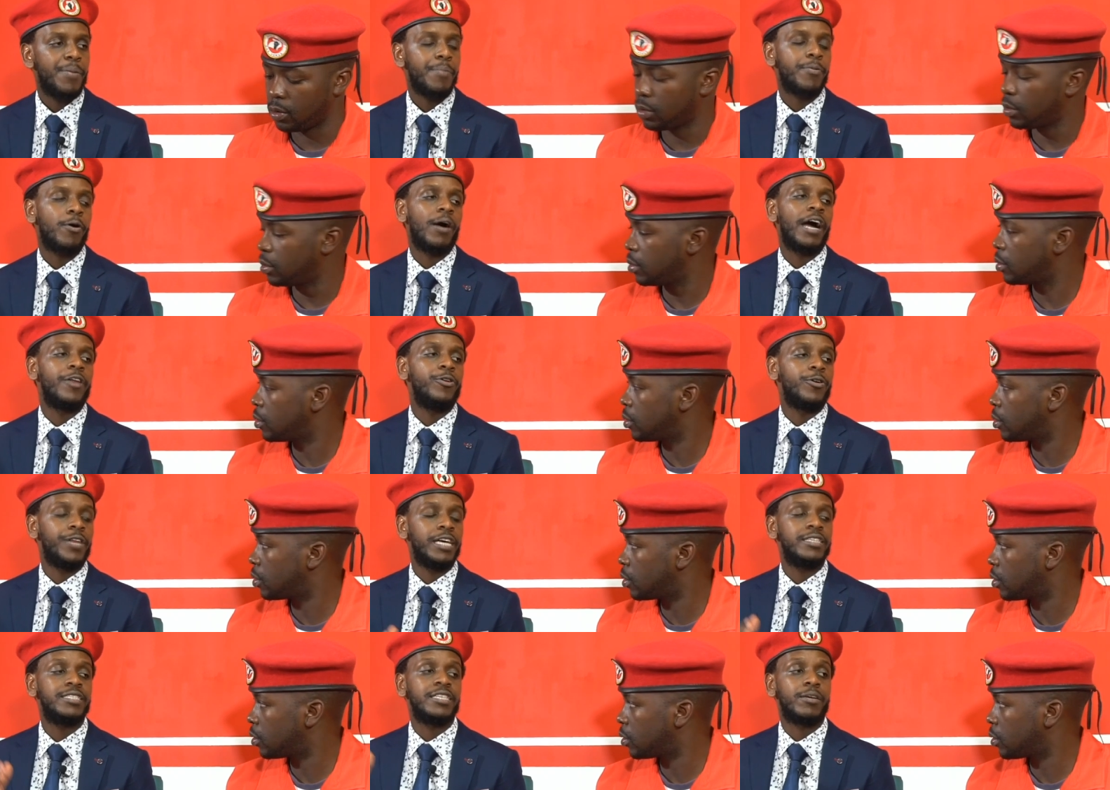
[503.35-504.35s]
Speaker 1: people are
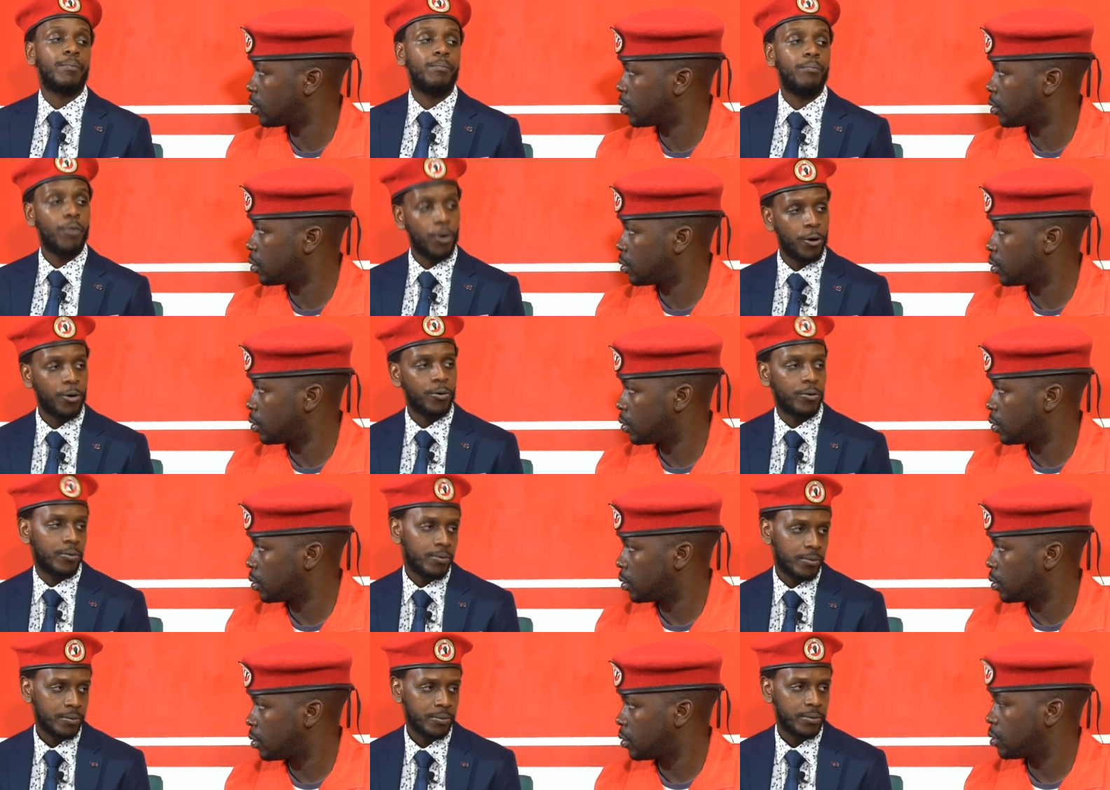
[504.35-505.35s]
donating more
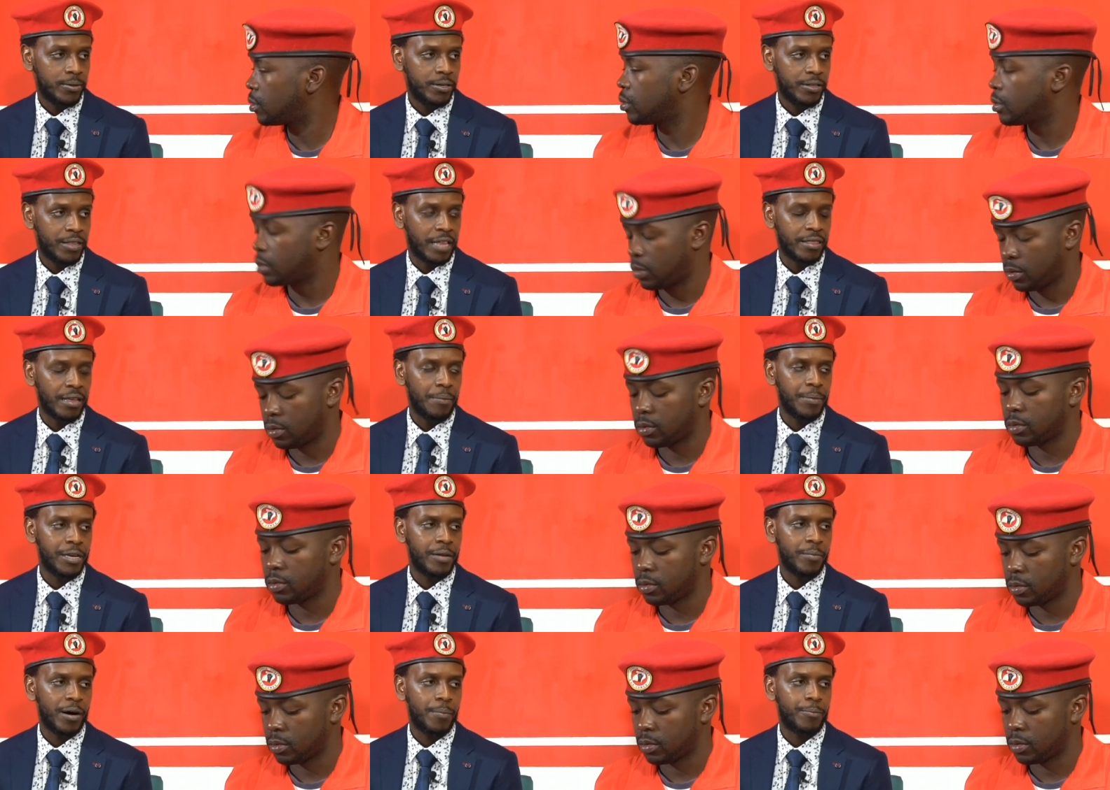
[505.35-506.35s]
than the
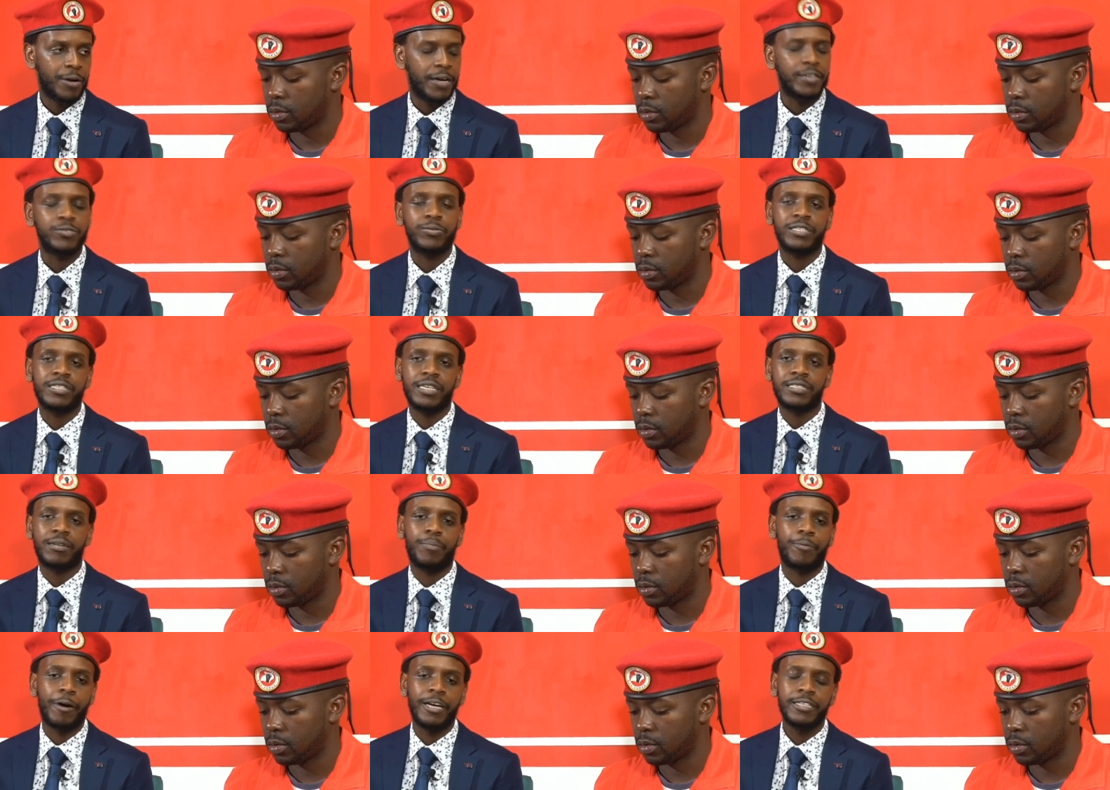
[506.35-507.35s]
minimum price we set
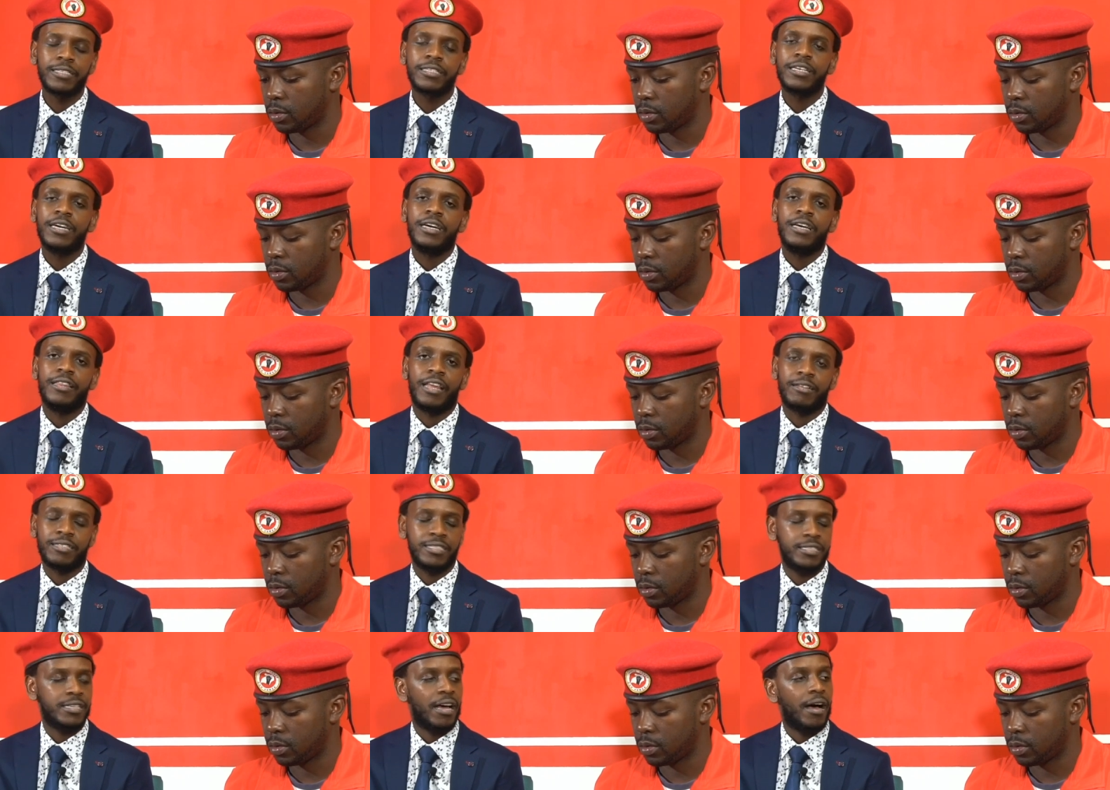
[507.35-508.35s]
a price that
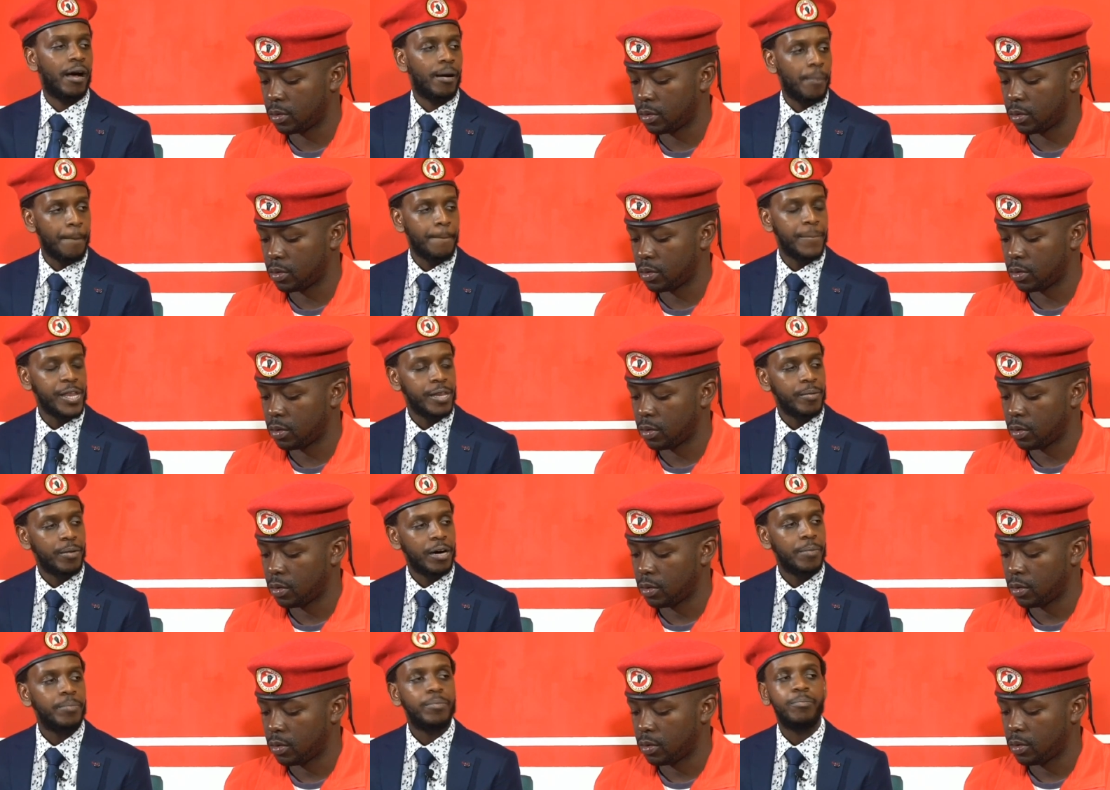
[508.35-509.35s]
is a
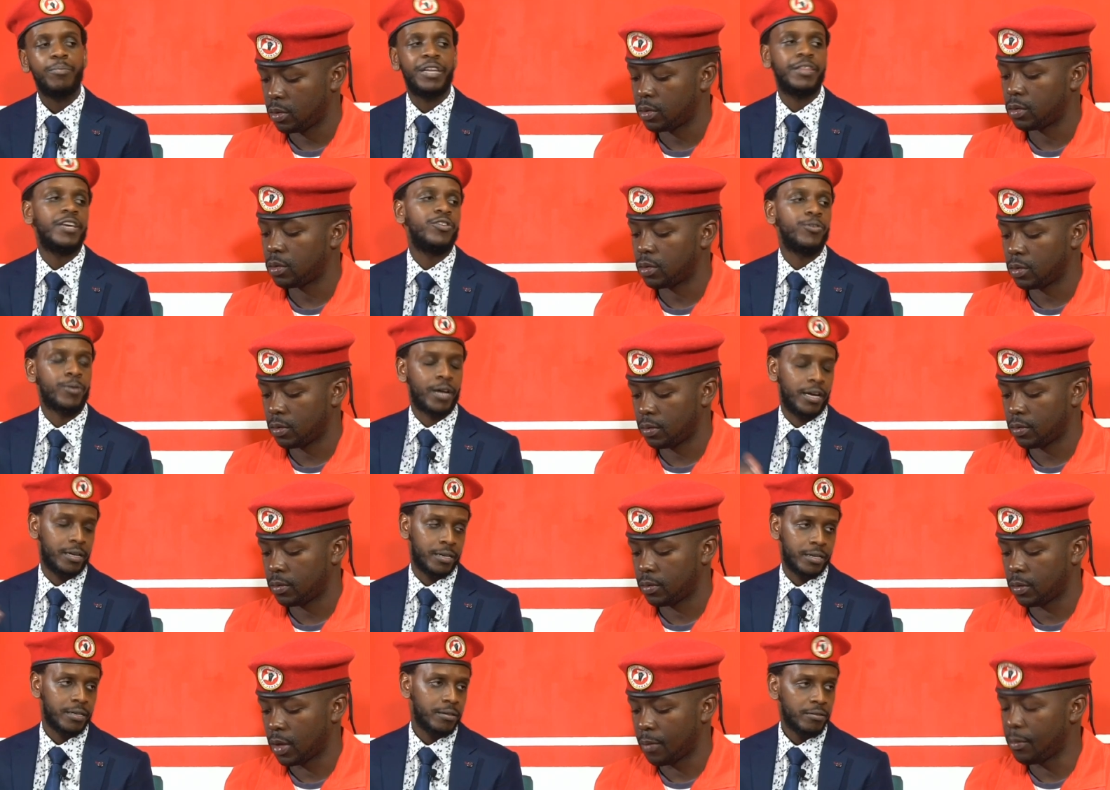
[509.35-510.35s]
minimum, but then you
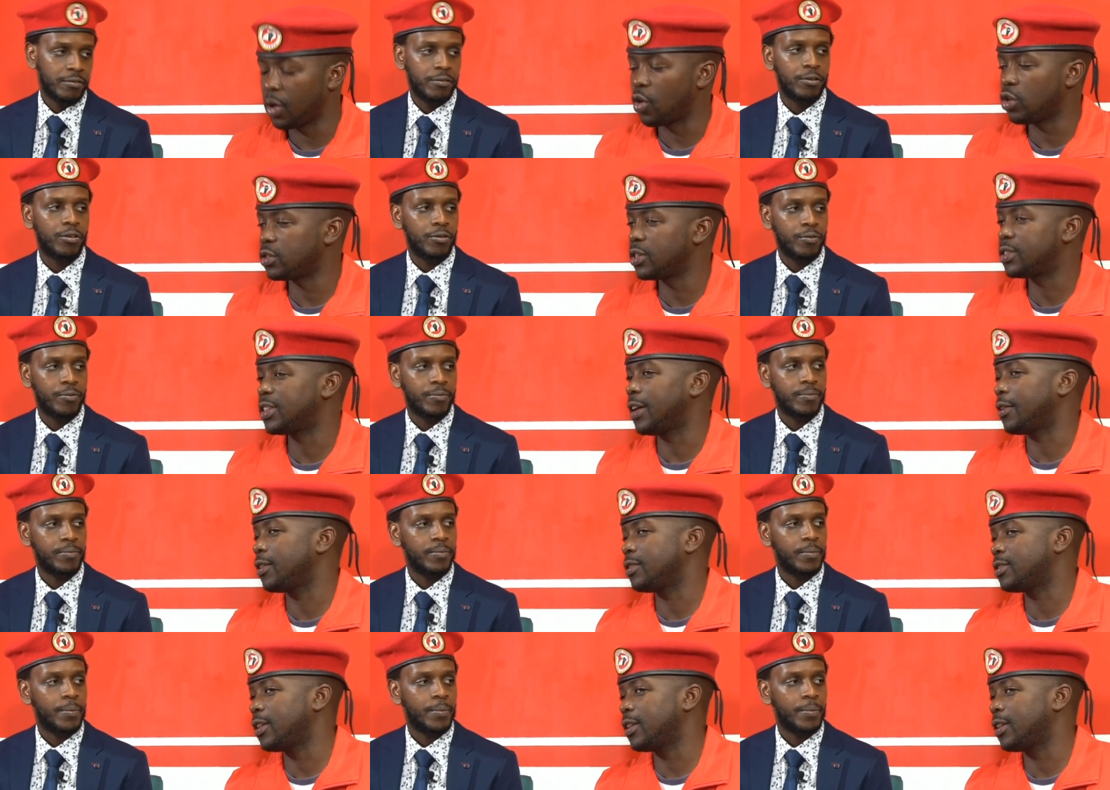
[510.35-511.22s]
can because it's a it's a